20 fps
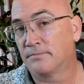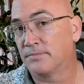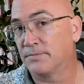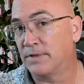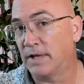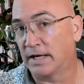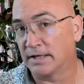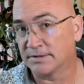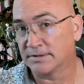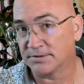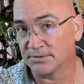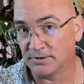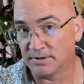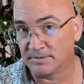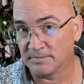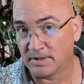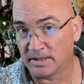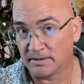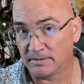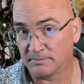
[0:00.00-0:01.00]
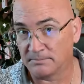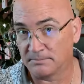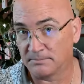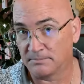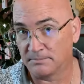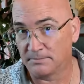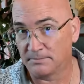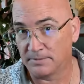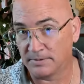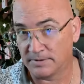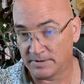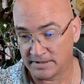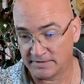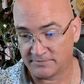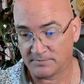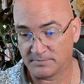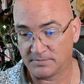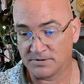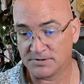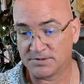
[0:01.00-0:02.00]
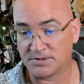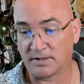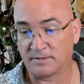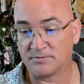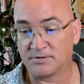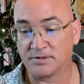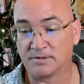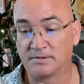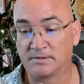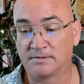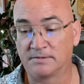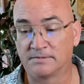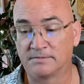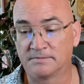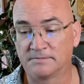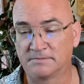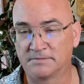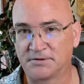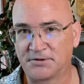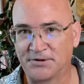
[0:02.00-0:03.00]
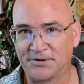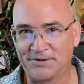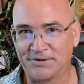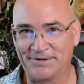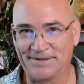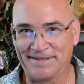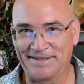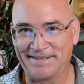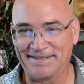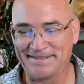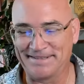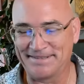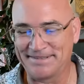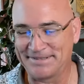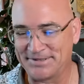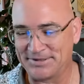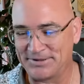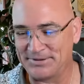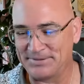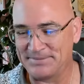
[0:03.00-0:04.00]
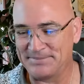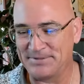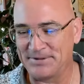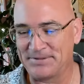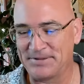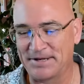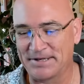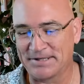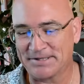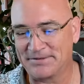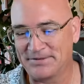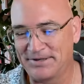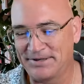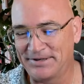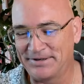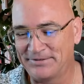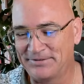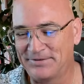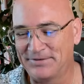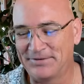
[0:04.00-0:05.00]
that's only my belief and perception currently. So, but thanks for the